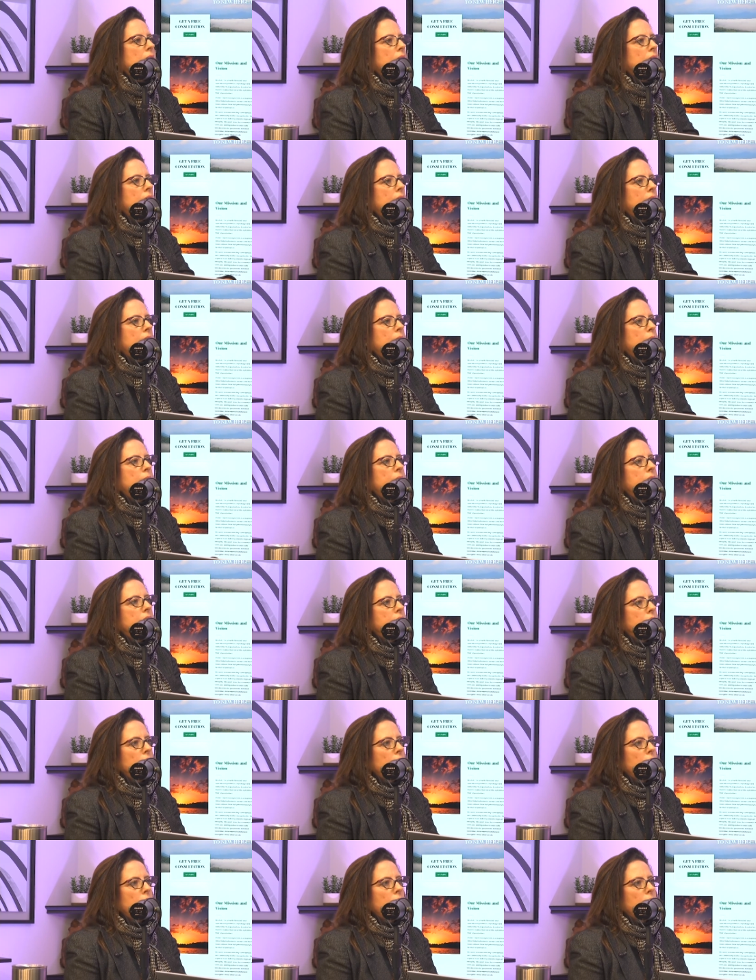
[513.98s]
Um,
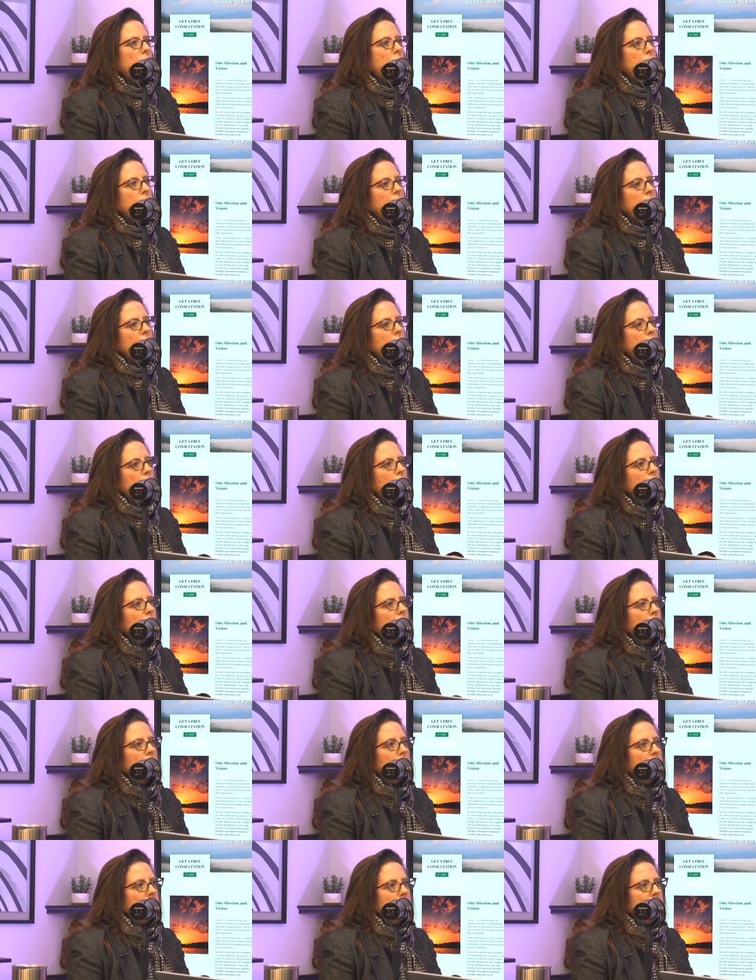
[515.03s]
so, in
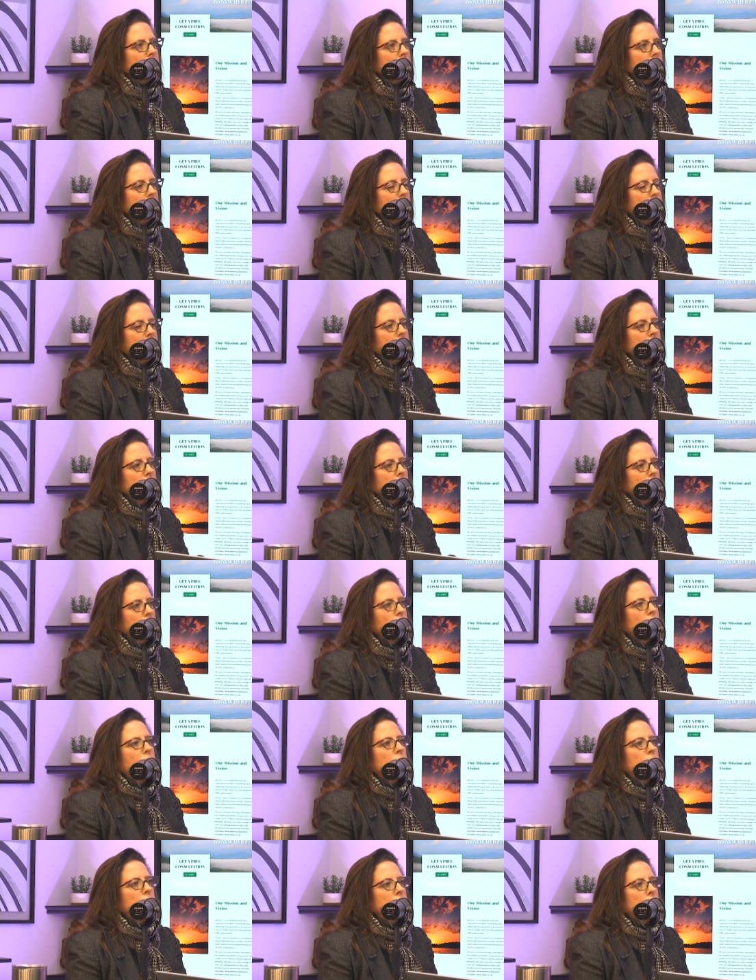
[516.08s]
part, I think of a
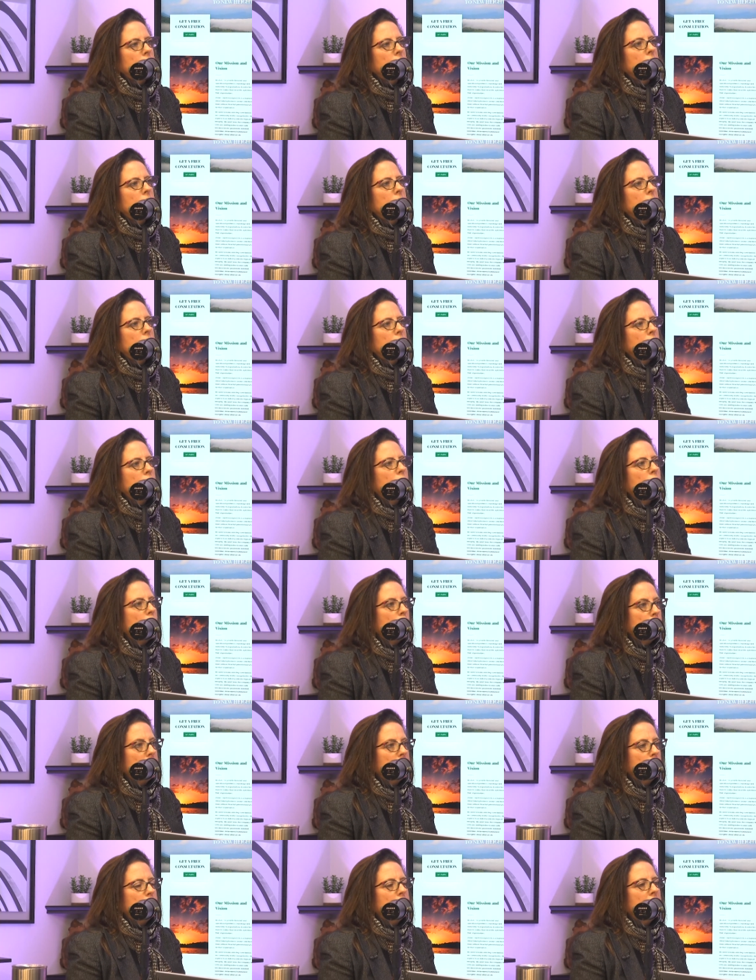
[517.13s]
controller's job
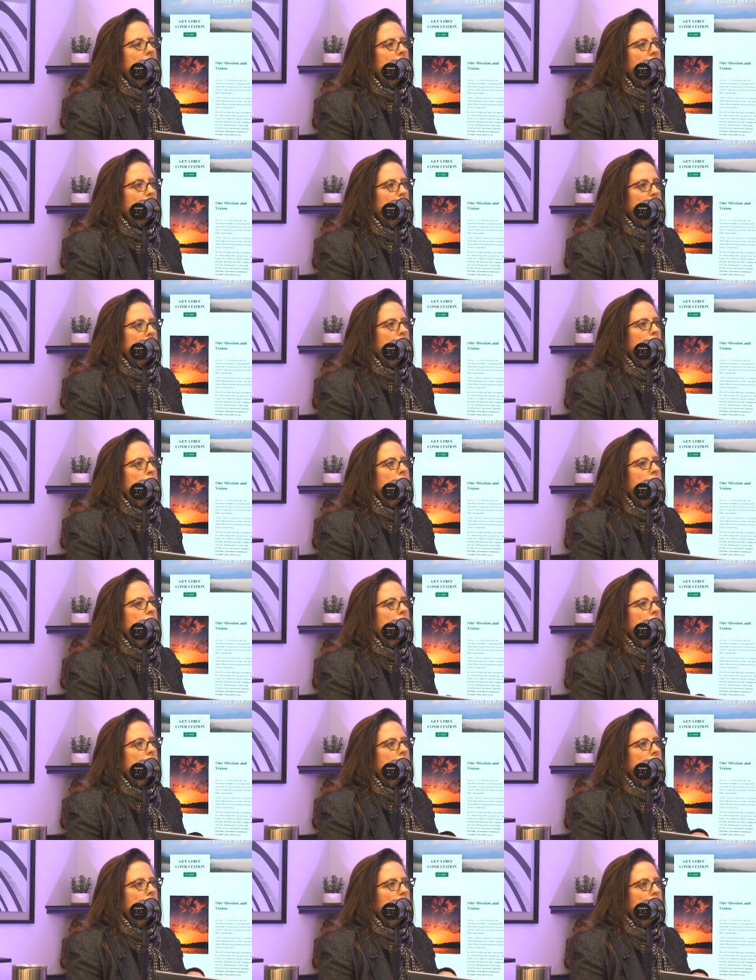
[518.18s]
is being able to
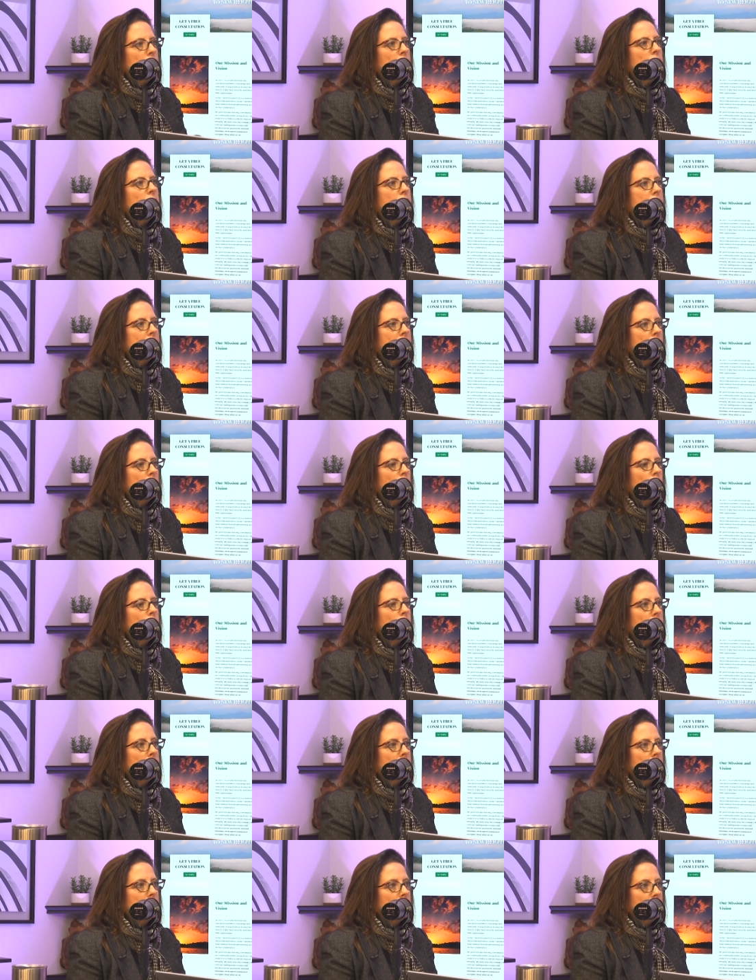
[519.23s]
uh, communicate
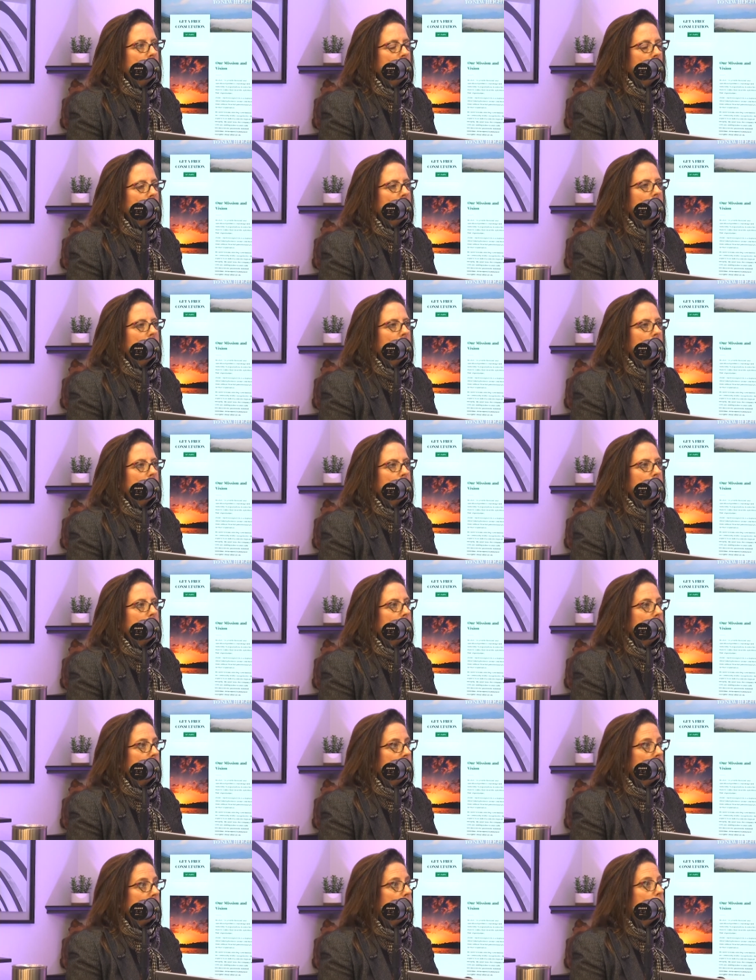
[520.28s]
with the other p-
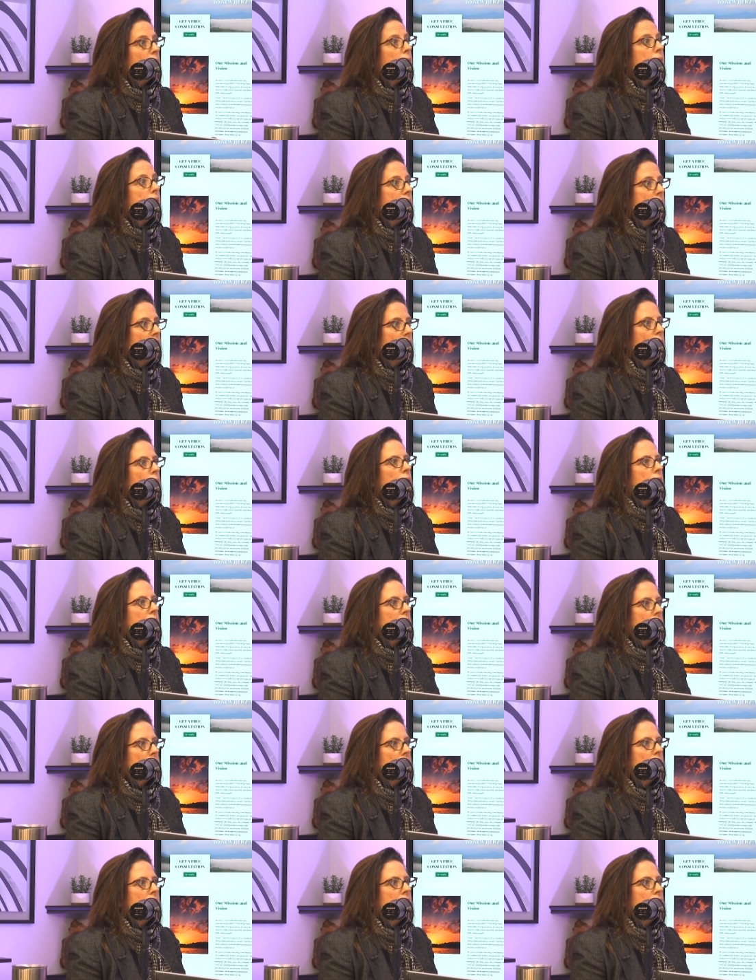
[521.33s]
people within the
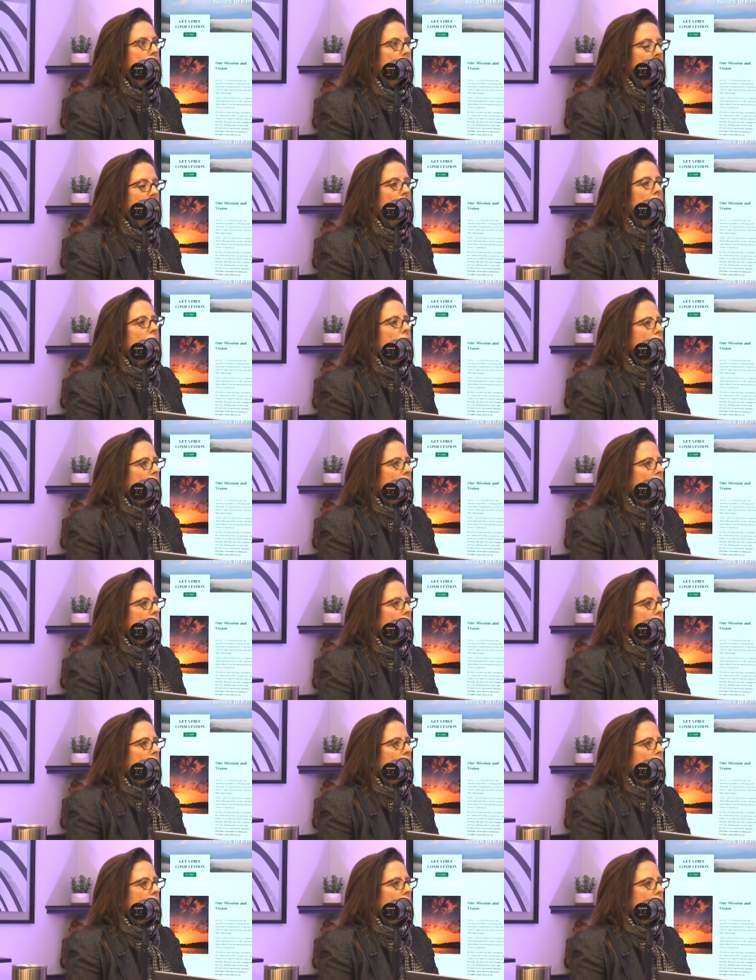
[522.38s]
organization. Right.